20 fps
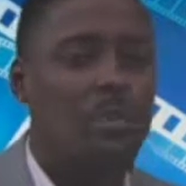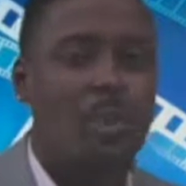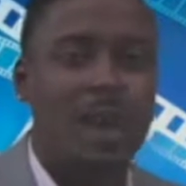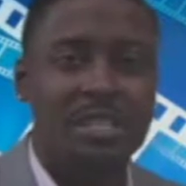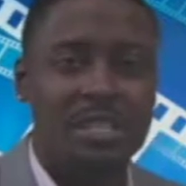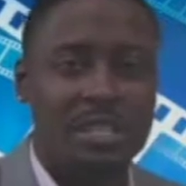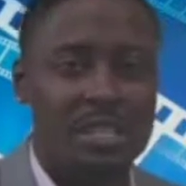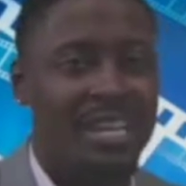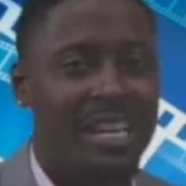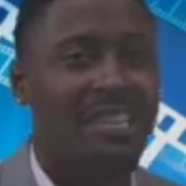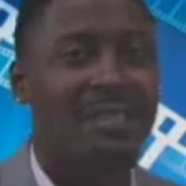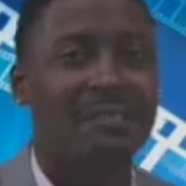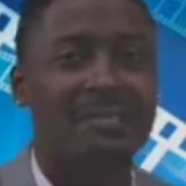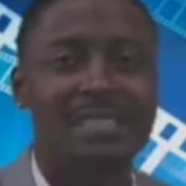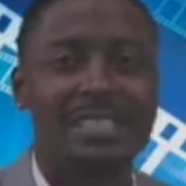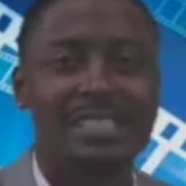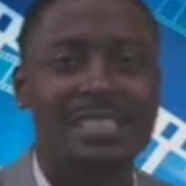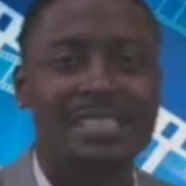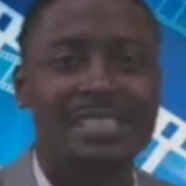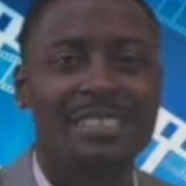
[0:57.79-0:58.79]
watched
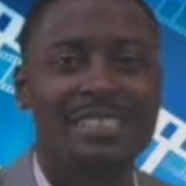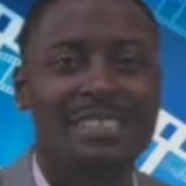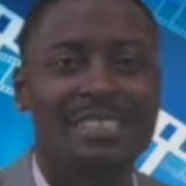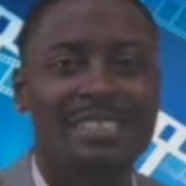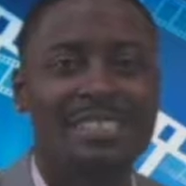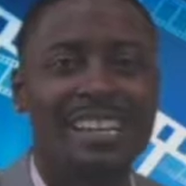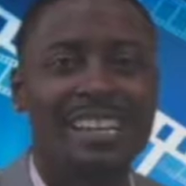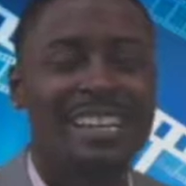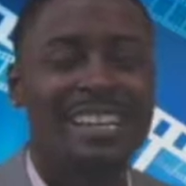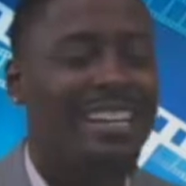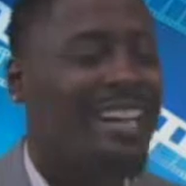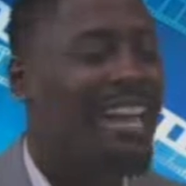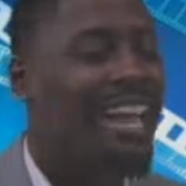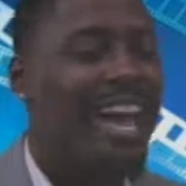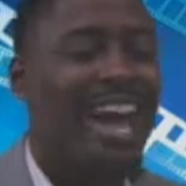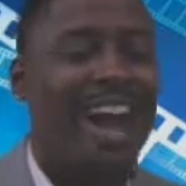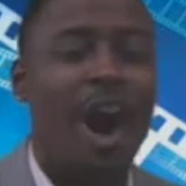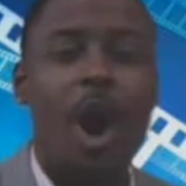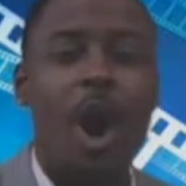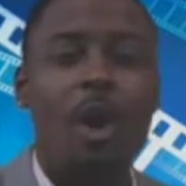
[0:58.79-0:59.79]
television, like
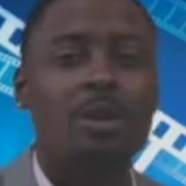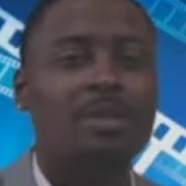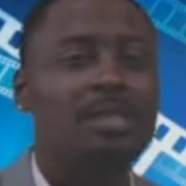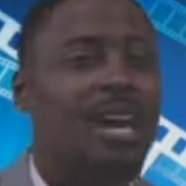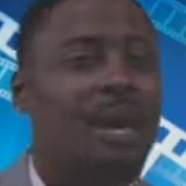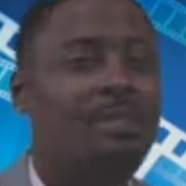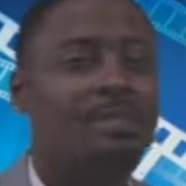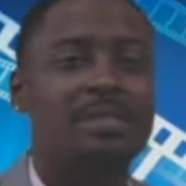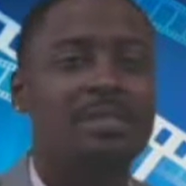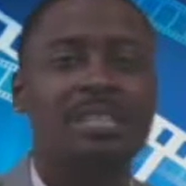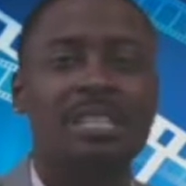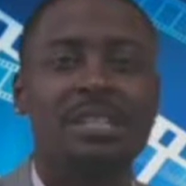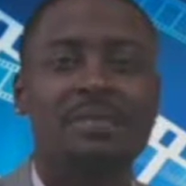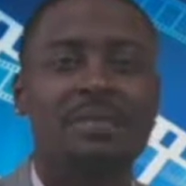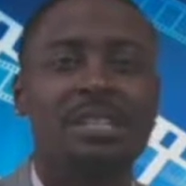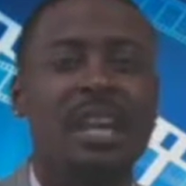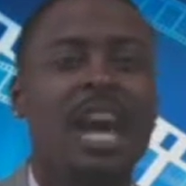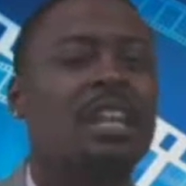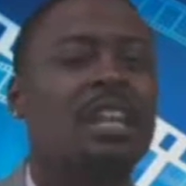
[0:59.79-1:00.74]
all types of TV.